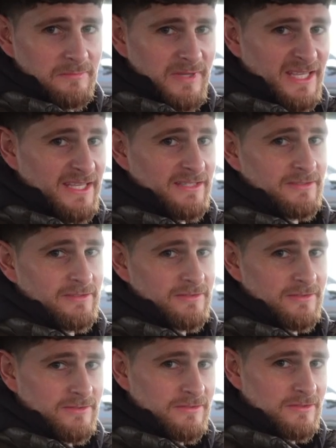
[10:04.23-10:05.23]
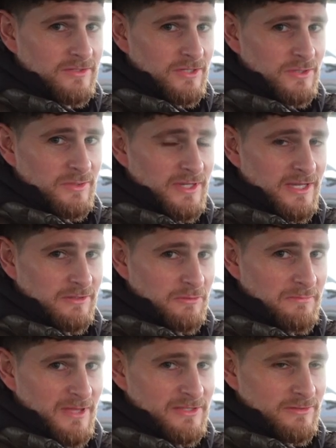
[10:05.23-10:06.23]
me in 2 years
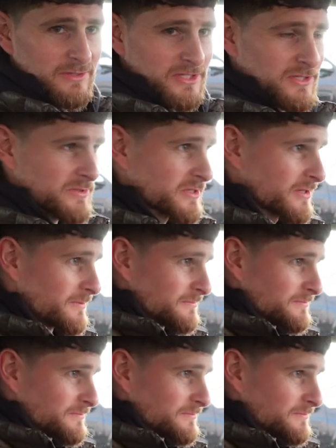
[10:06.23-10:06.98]
with mental issues.